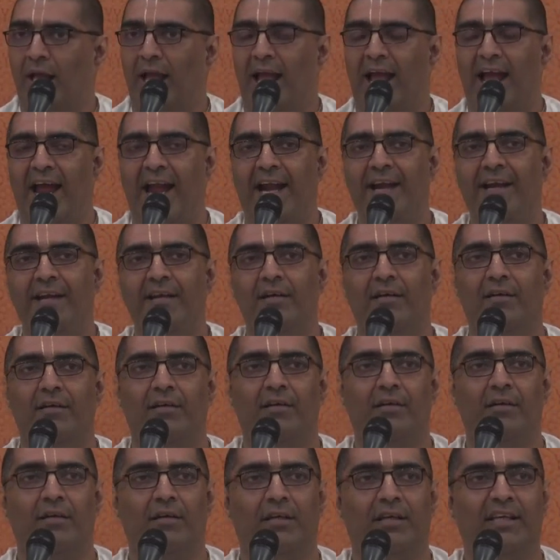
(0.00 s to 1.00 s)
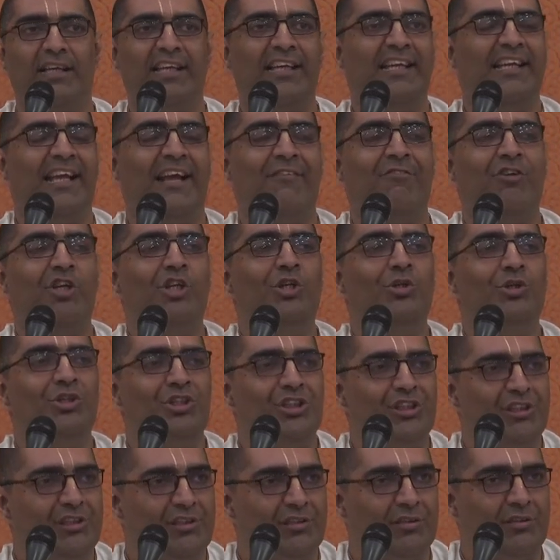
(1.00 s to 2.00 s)
And
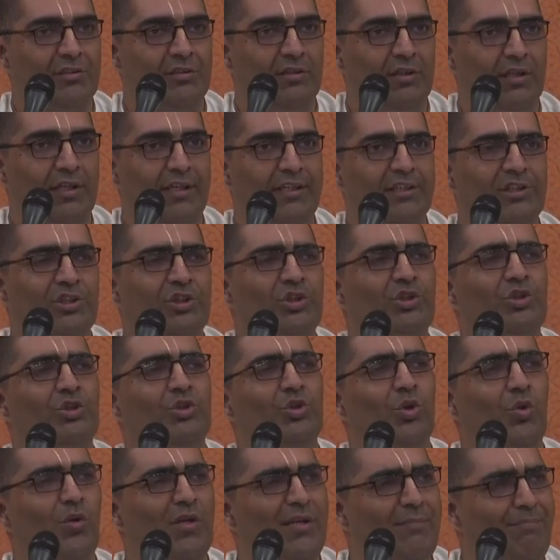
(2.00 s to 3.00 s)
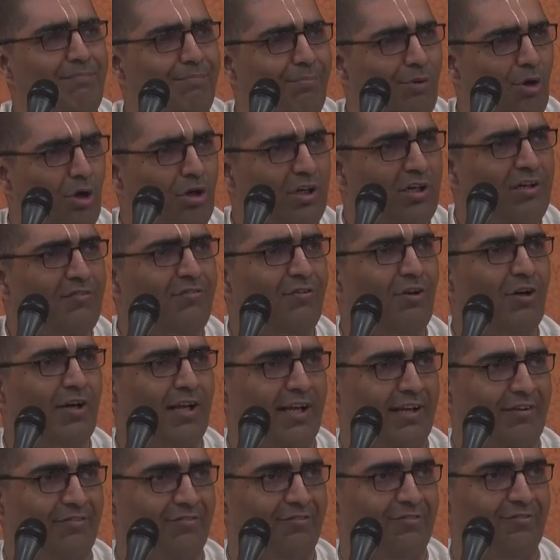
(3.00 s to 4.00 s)
evolution is so important for
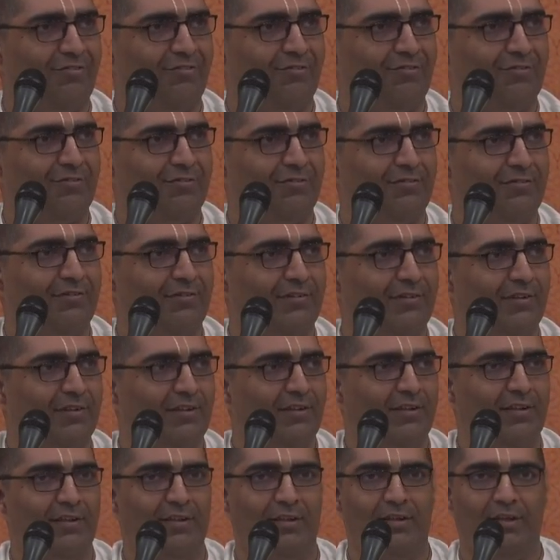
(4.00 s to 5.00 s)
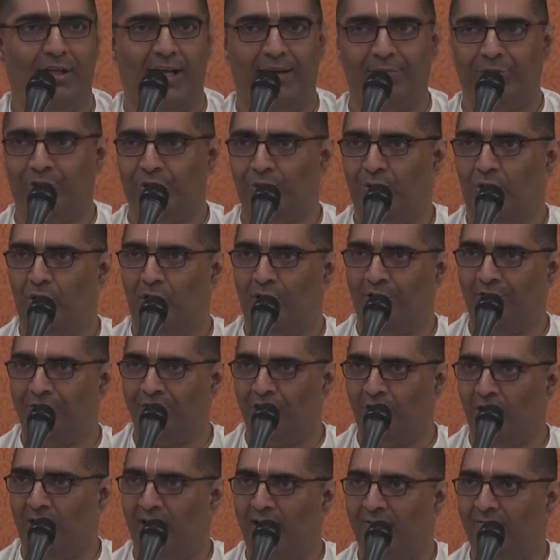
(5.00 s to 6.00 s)
life. I'm sure all of
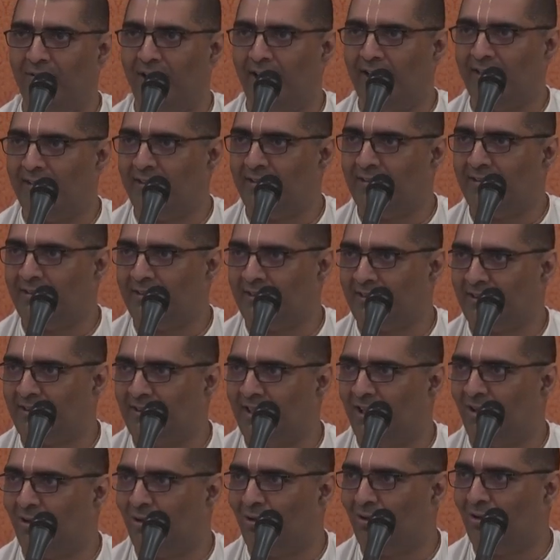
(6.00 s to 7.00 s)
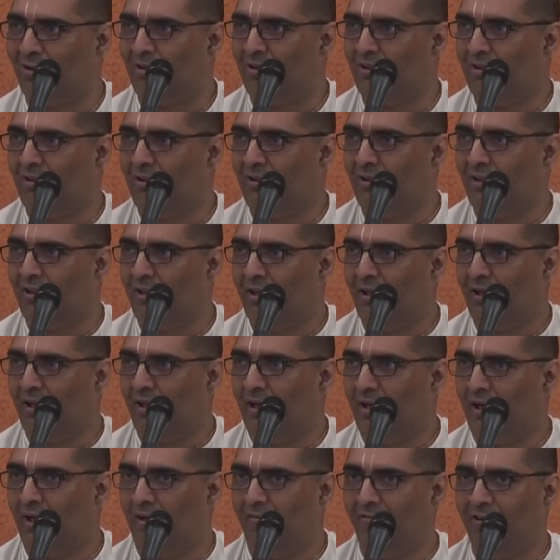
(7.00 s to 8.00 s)
you all have licenses now.
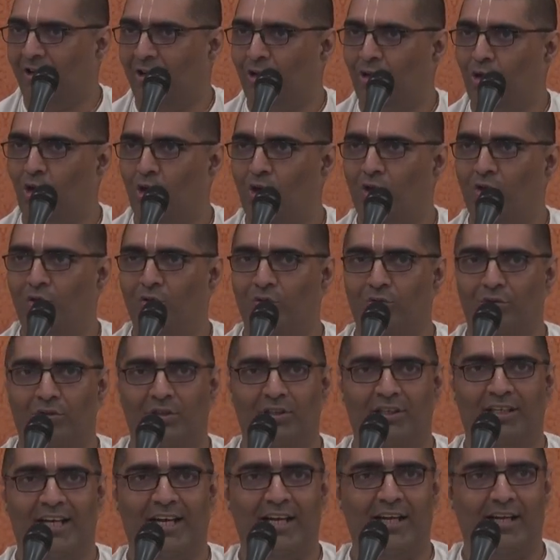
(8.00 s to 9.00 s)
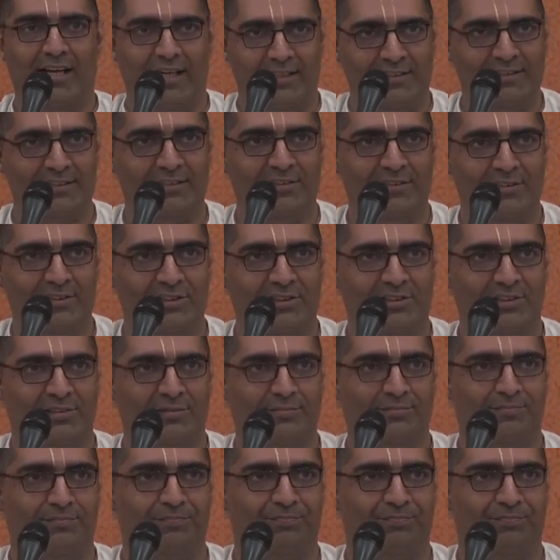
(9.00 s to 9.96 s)
When you go to get a license,